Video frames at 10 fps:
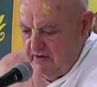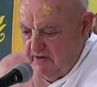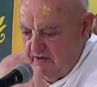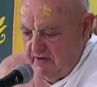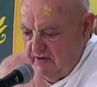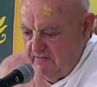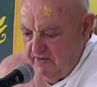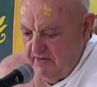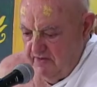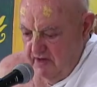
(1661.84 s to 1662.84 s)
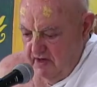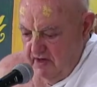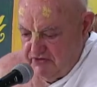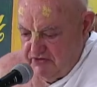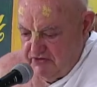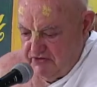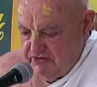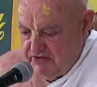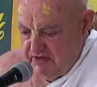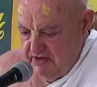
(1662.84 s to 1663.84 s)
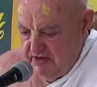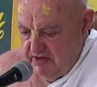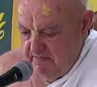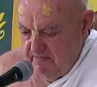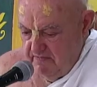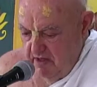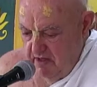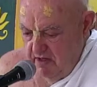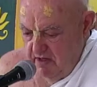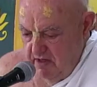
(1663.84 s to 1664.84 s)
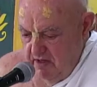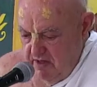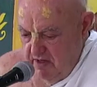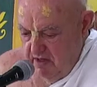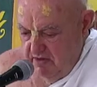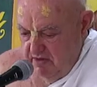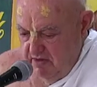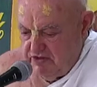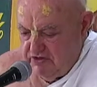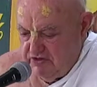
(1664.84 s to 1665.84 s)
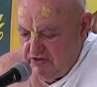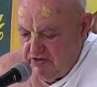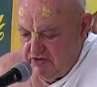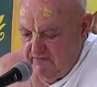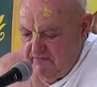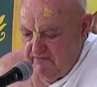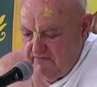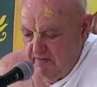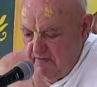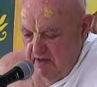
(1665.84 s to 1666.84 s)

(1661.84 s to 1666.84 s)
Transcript: So therefore, like Prabhupada's saying here, do it in this life.